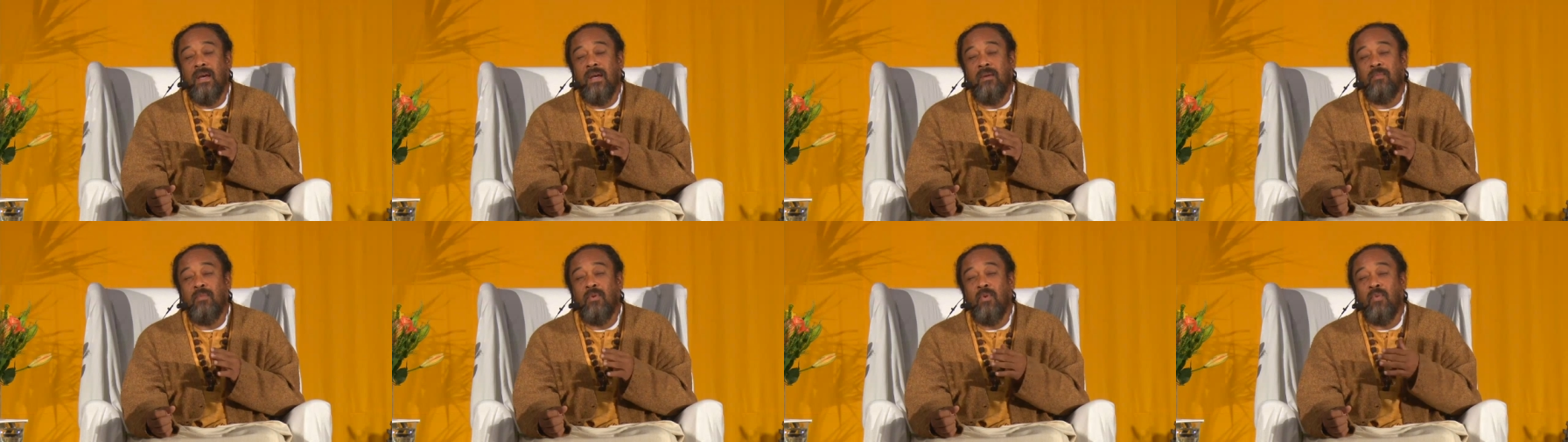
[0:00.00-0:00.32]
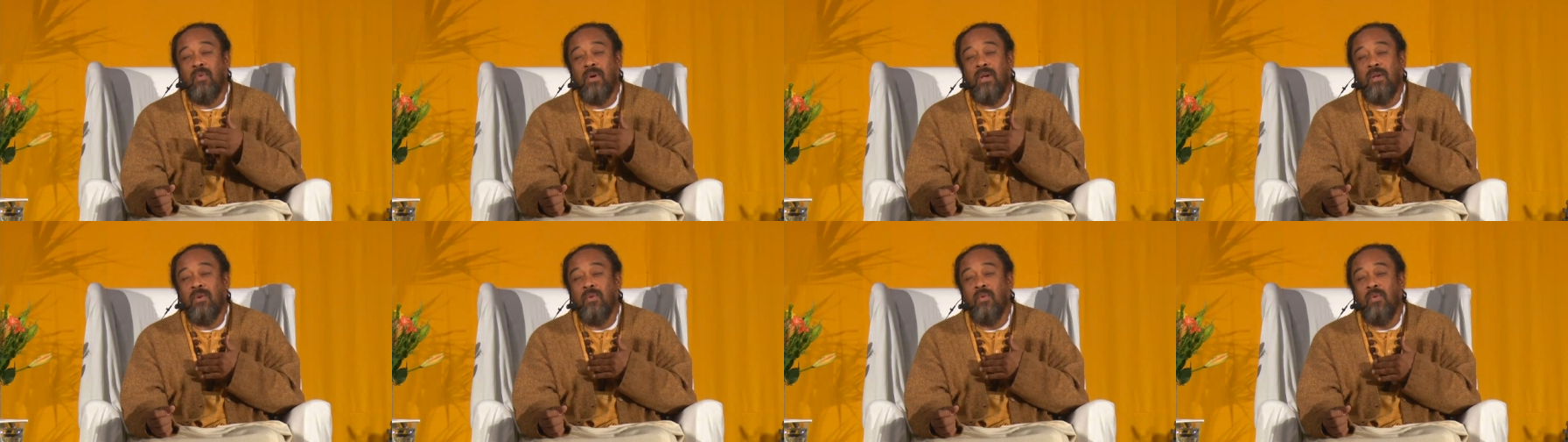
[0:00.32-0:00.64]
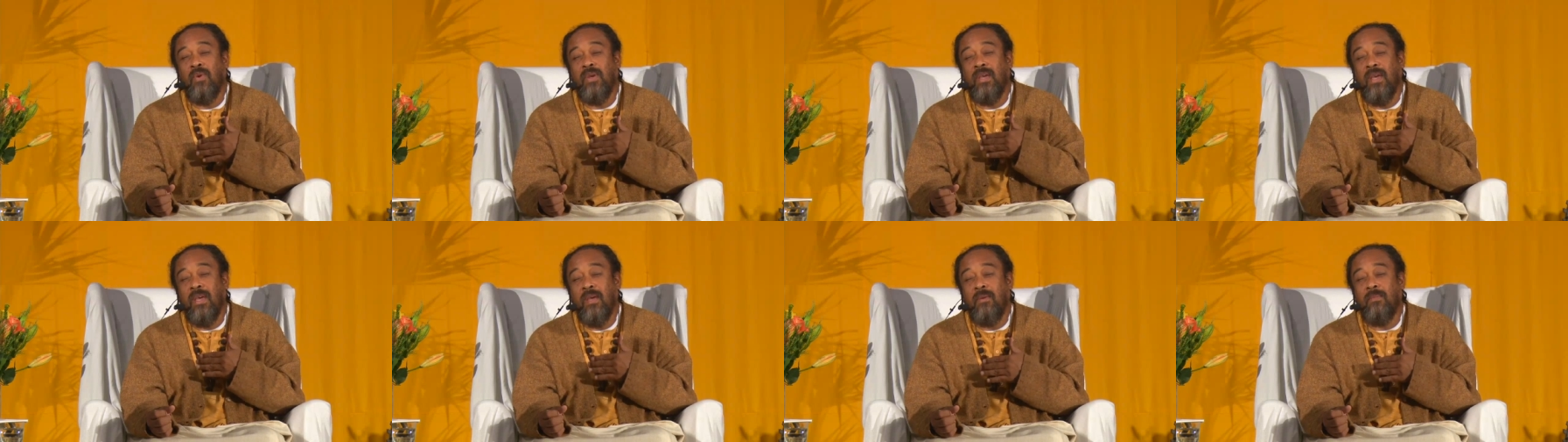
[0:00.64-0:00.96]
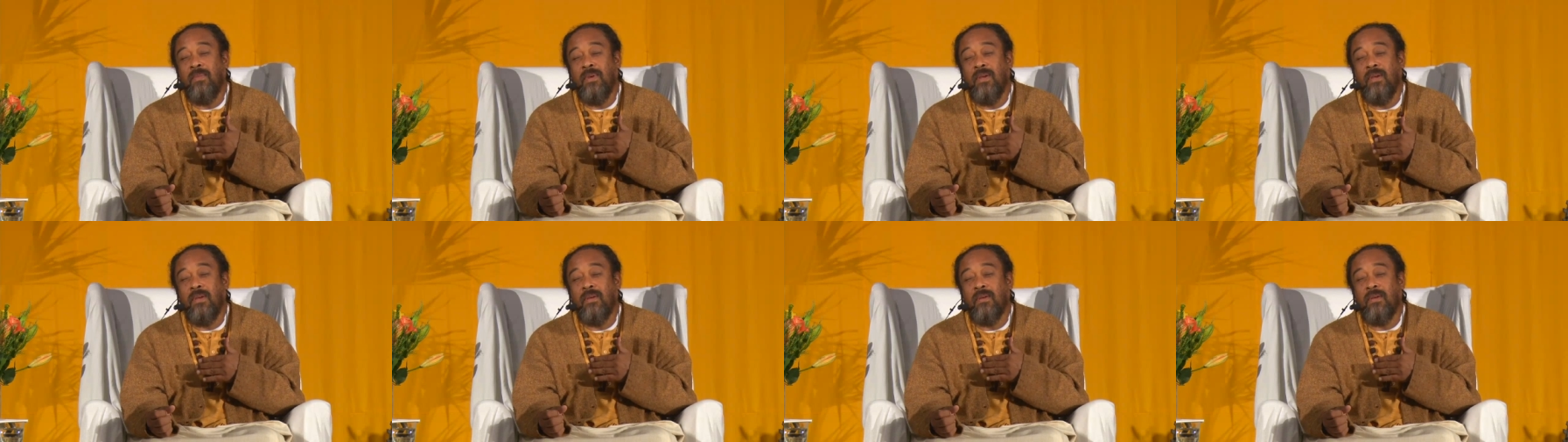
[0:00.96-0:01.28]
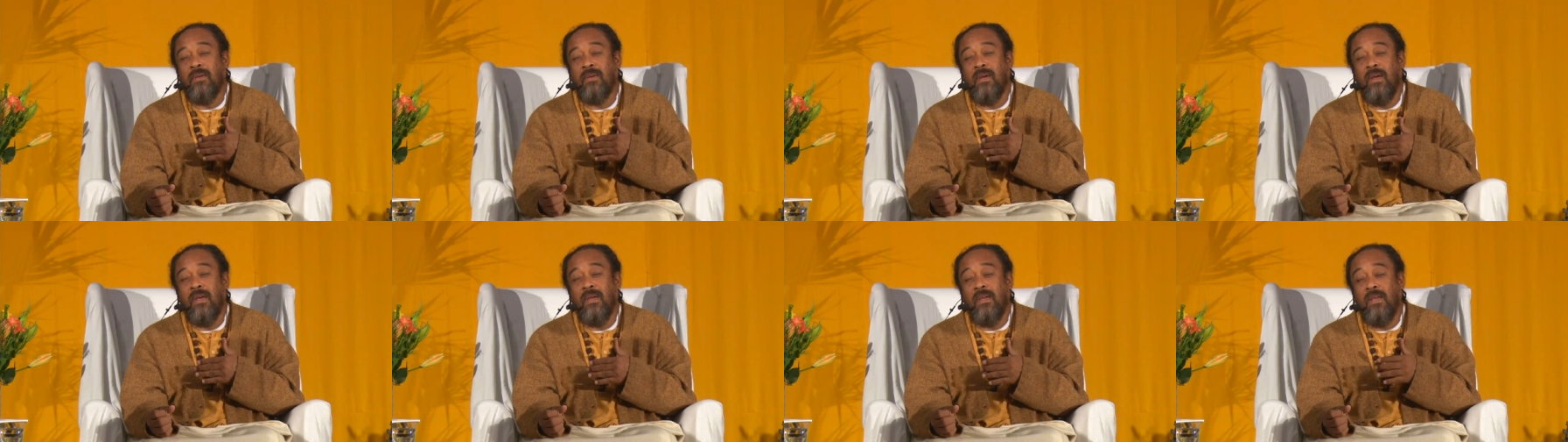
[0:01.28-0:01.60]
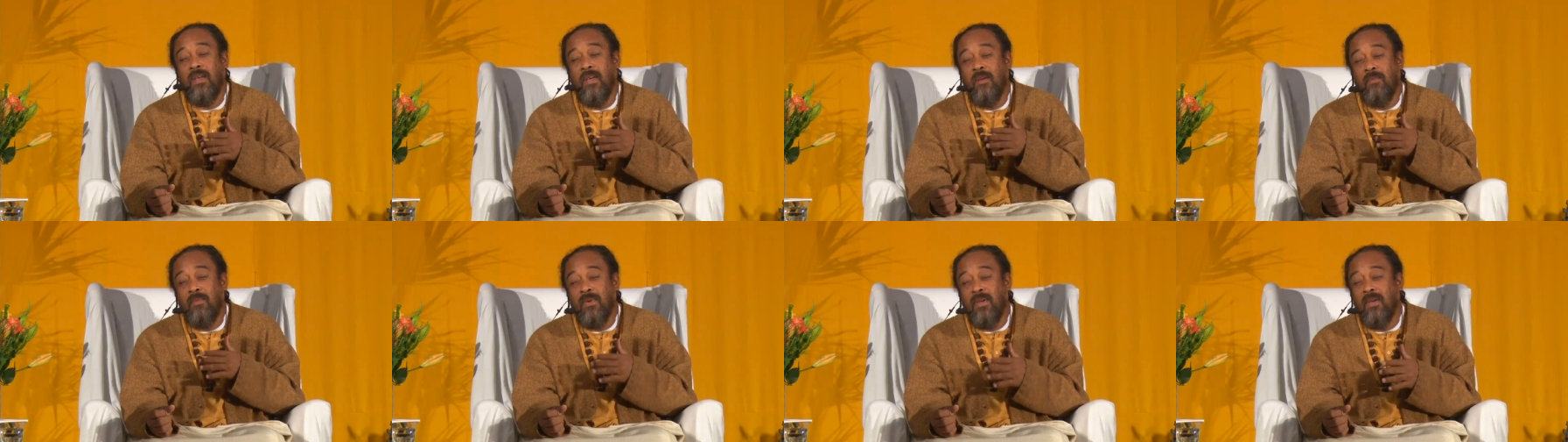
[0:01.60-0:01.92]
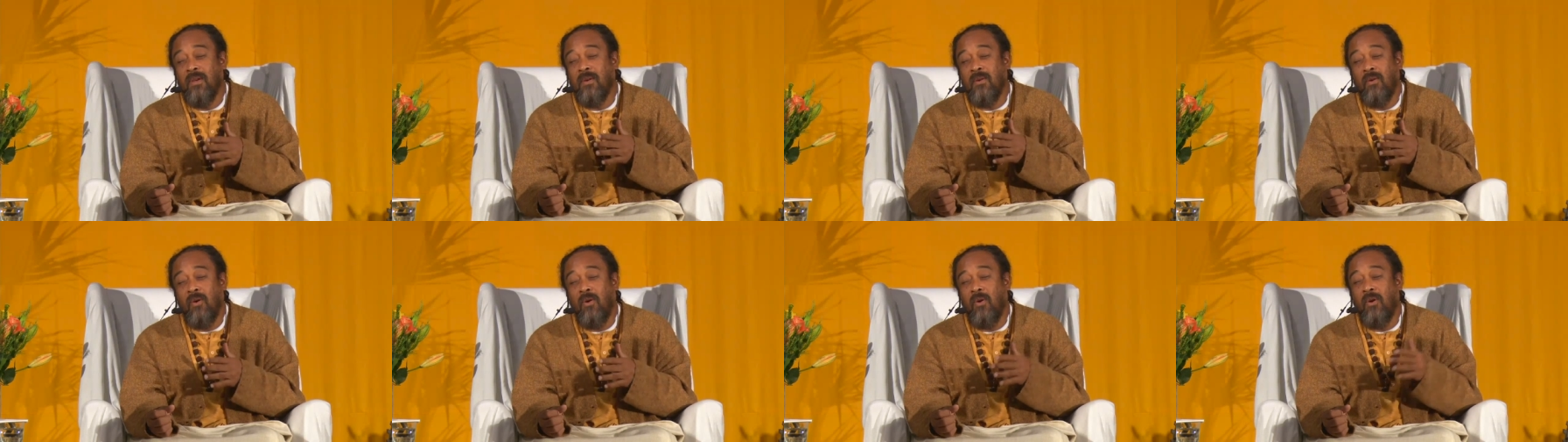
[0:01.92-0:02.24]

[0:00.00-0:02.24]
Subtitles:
I am the one who came here. I came here